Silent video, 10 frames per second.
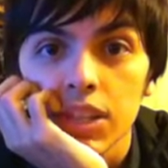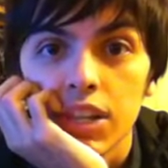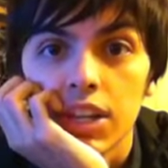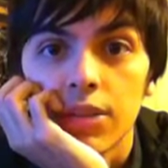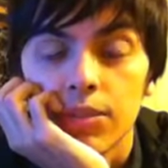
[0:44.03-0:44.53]

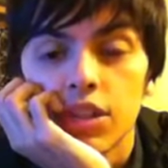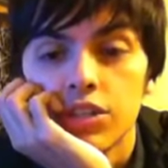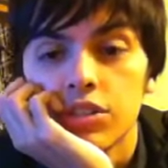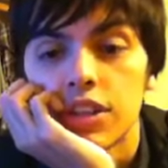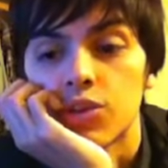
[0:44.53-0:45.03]
And I'm going to
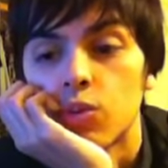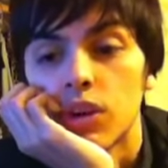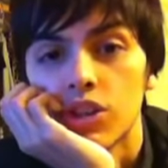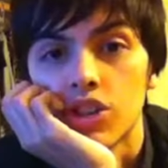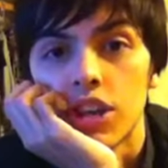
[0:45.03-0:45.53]
do it as a
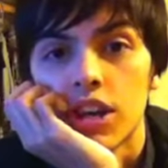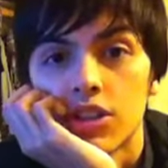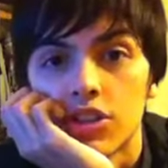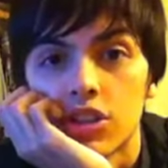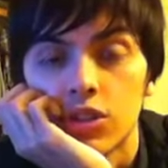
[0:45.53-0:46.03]

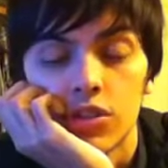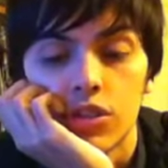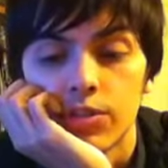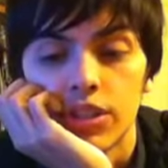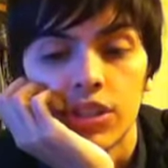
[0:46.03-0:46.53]
one-shot, so there
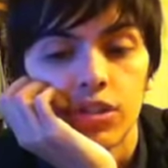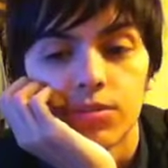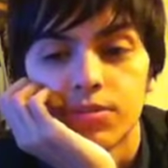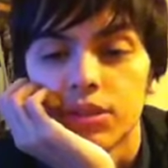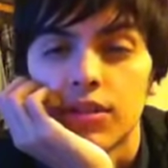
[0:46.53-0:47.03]
will be no
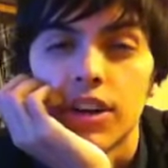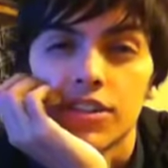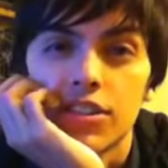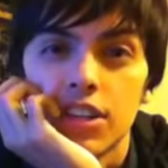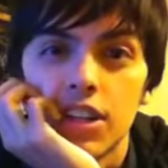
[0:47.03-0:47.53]

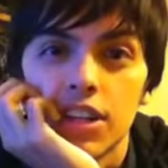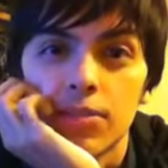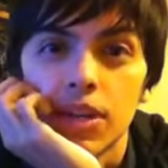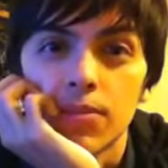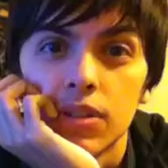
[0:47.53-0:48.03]
procrastinating on
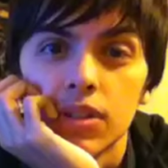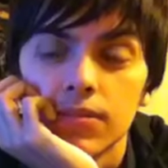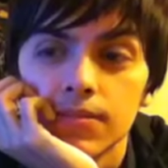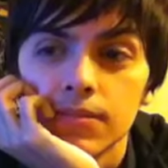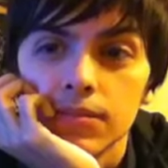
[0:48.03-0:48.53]
my part.
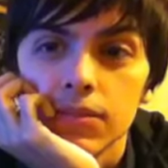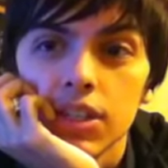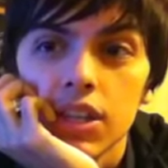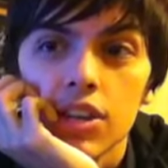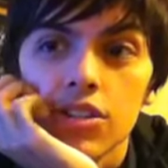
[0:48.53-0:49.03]

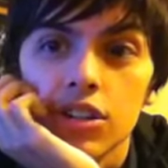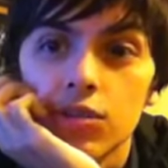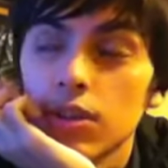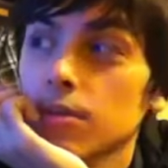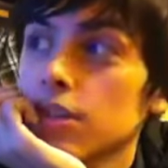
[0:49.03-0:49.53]
So
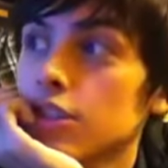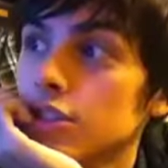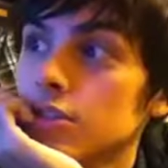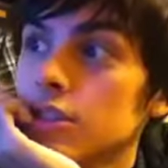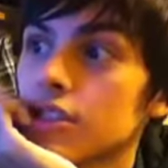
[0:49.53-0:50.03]
what I'm going to
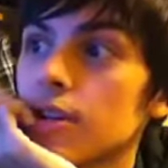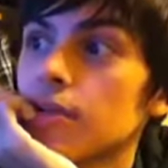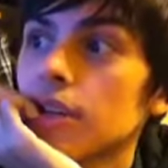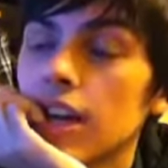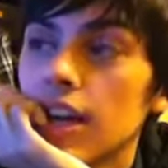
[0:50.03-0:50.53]
do is I'm
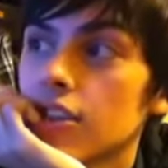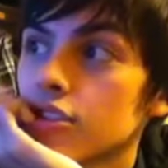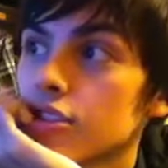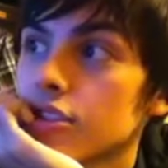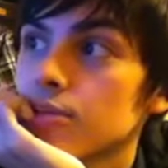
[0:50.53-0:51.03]
going to
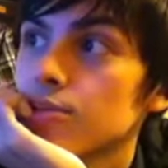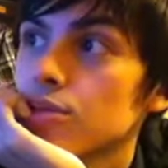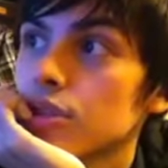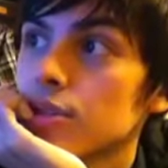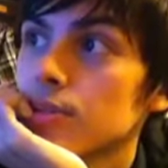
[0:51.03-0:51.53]
answer
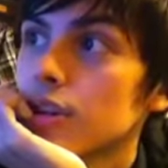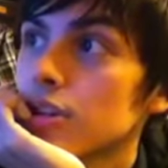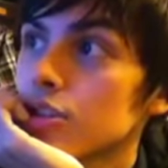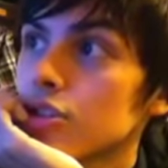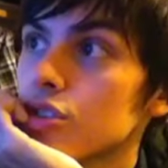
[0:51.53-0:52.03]
pretty
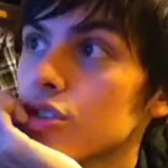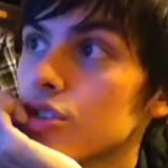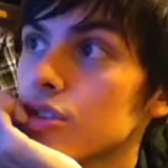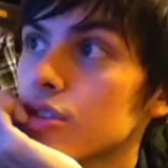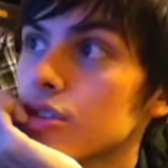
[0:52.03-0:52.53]

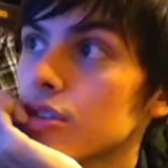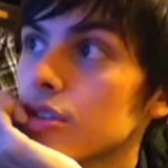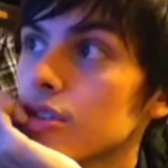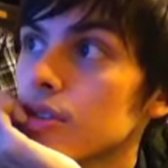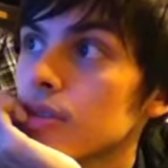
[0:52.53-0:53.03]
much...
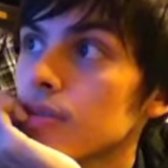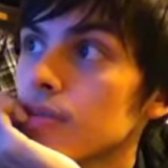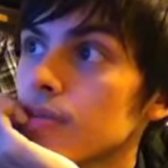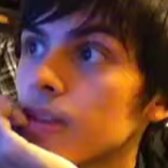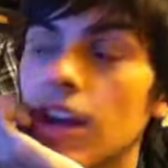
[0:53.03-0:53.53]

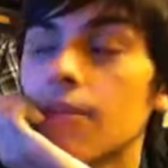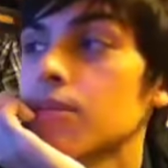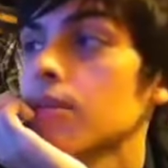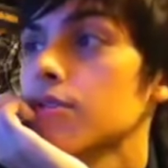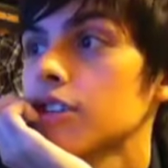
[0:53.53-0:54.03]
Yeah, I'm
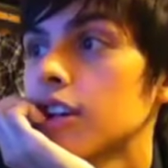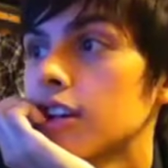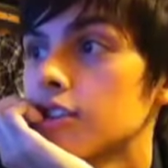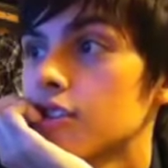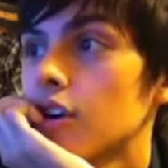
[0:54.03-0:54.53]
pretty much going to
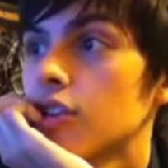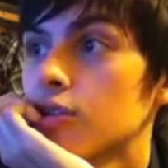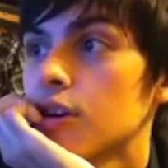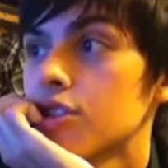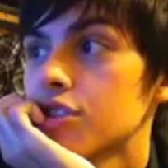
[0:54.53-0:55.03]
answer all the
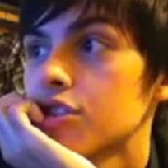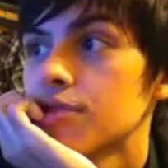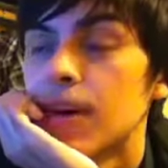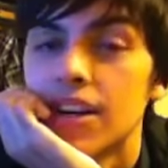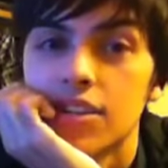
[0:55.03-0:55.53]

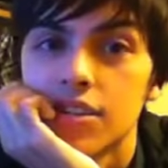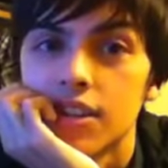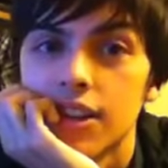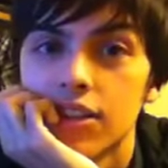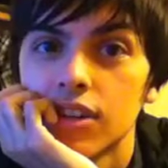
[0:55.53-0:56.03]
questions, minus
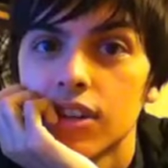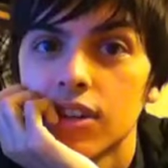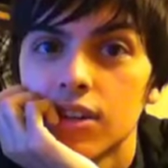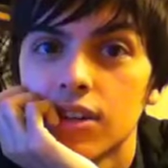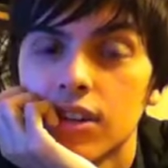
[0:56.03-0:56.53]
like the
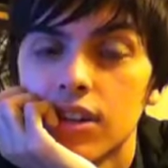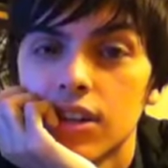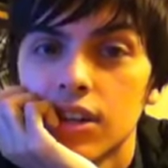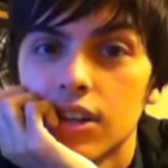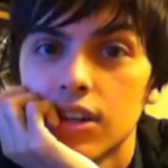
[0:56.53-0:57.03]

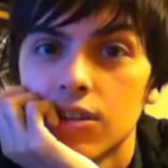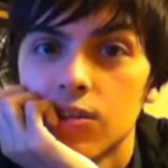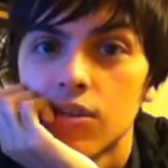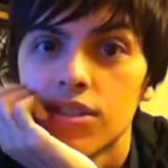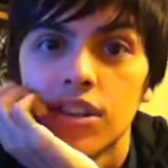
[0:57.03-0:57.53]

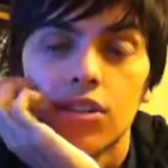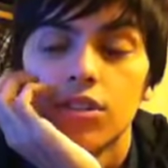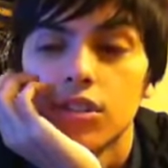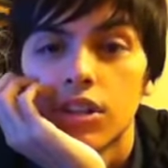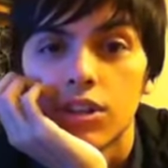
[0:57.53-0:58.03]
ones that are
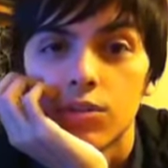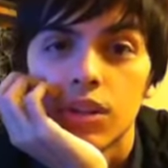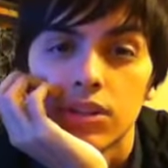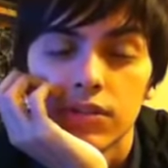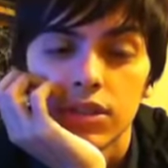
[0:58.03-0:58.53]
no longer
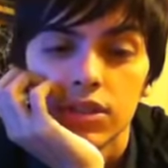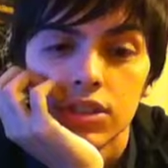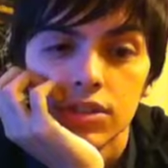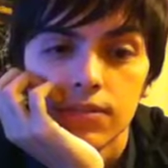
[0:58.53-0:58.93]
relevant.